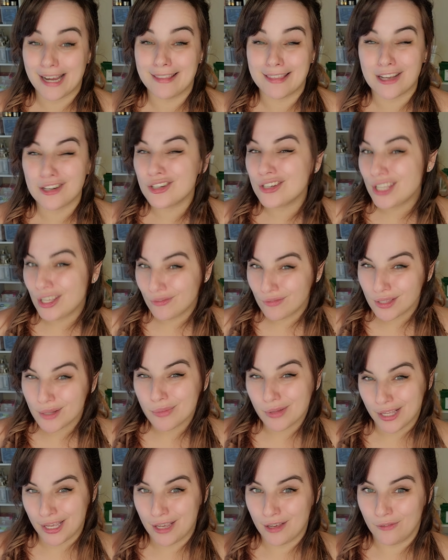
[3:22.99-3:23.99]
And that should even the
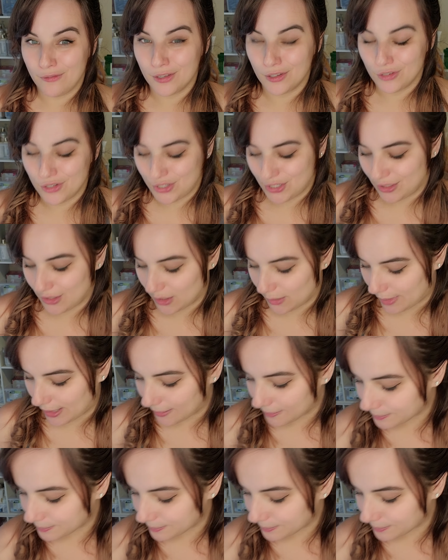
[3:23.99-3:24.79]
playing field just a little bit.